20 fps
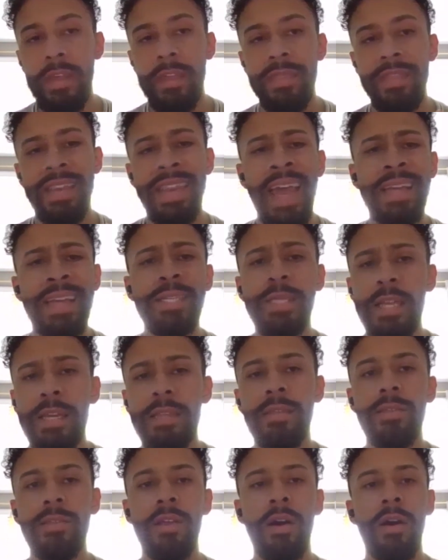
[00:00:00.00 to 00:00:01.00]
The next
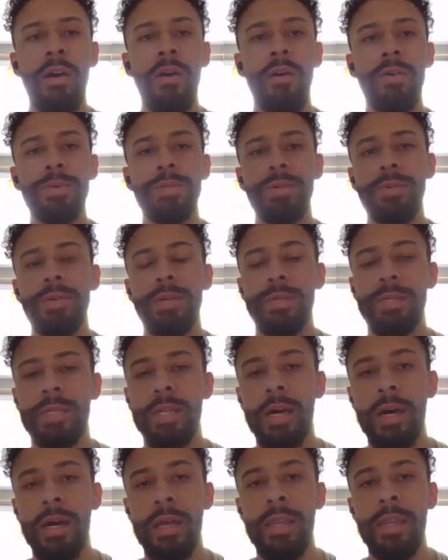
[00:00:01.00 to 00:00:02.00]
thing the law also has
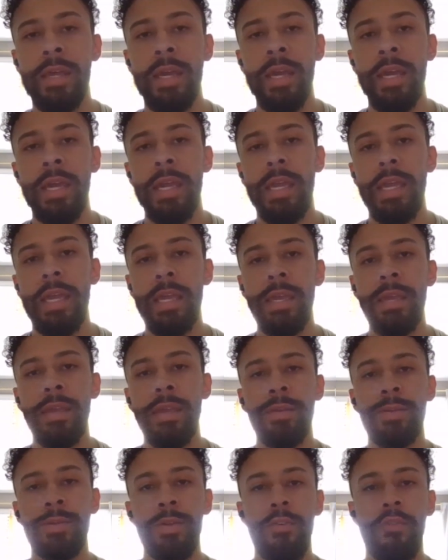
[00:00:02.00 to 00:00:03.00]
done
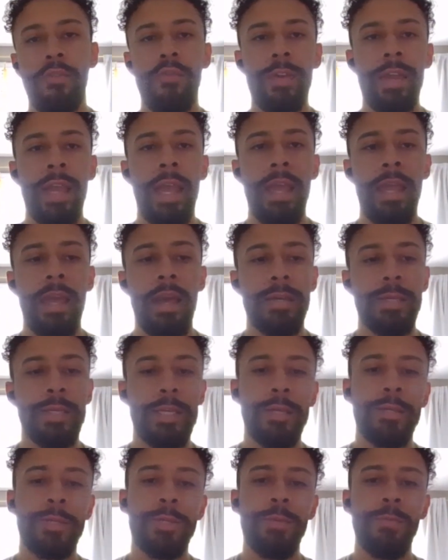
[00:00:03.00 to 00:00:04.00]
is create a
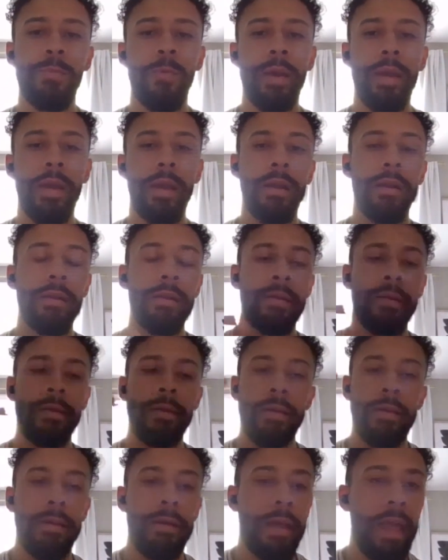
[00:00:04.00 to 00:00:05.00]
system where
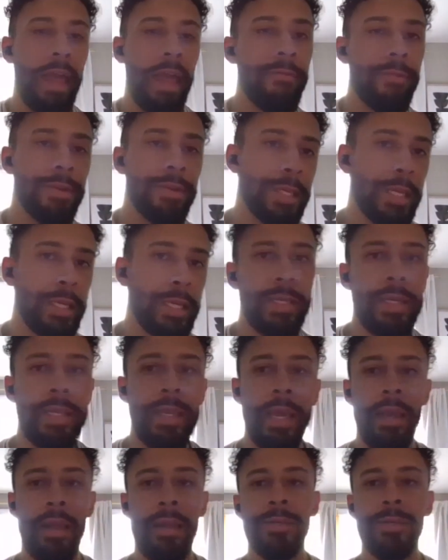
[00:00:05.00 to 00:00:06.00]
every 60
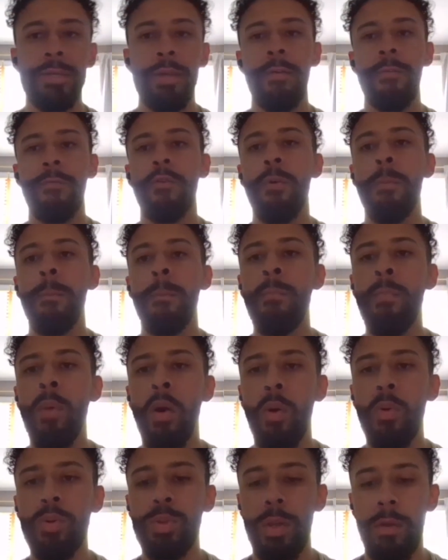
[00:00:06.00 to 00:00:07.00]
days, for
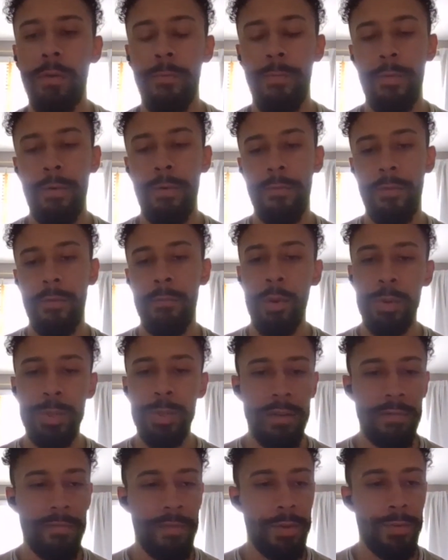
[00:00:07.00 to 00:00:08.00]
most
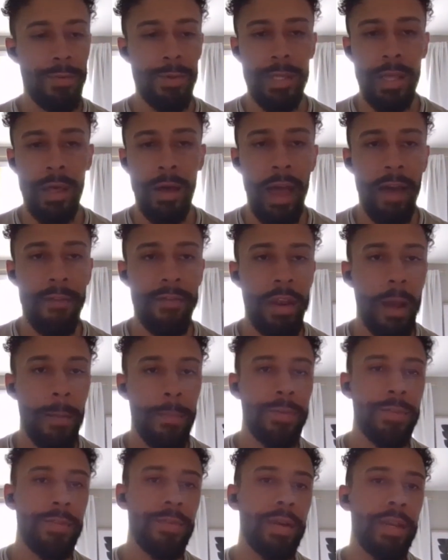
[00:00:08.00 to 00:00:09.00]
individuals, they'll have an
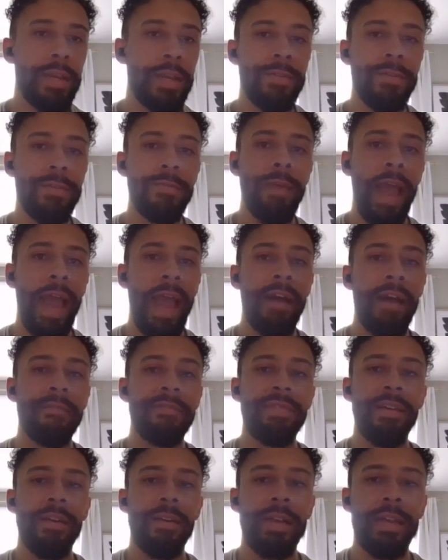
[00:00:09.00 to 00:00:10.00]
opportunity to have
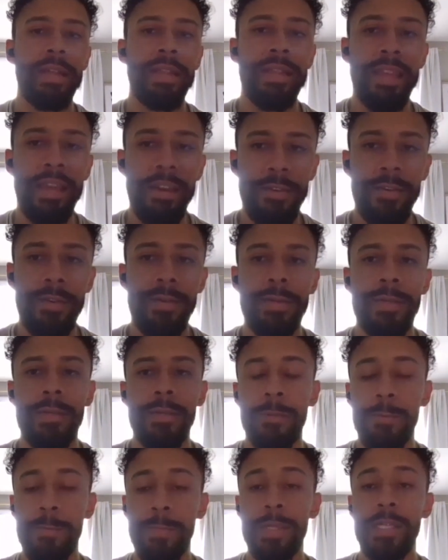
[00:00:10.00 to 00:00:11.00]
their conditions,
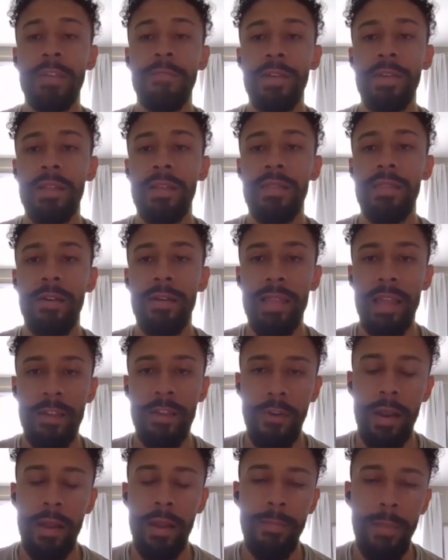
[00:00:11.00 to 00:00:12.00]
specifically their
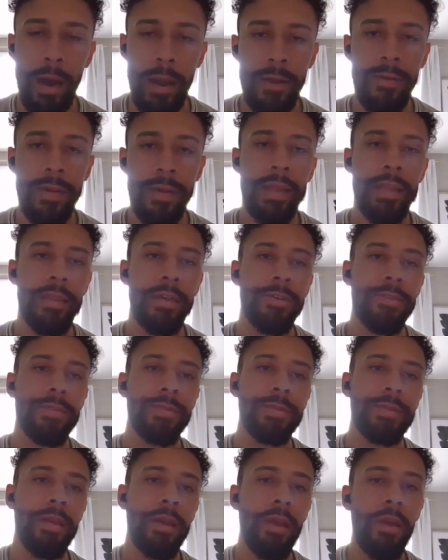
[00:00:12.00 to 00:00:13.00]
electronic monitoring
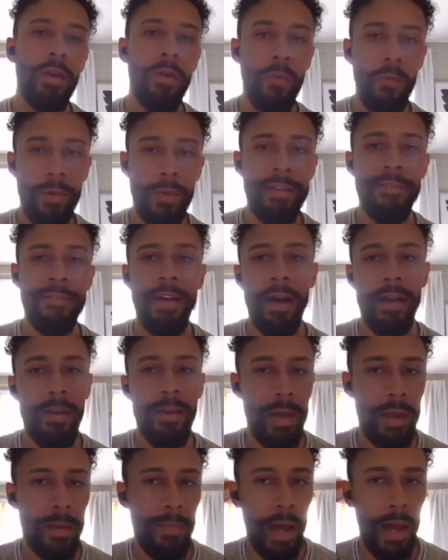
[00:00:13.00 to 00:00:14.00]
conditions,
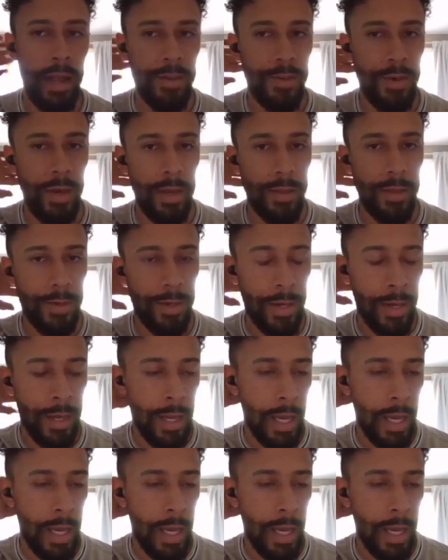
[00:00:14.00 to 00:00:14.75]
reevaluated by a judge.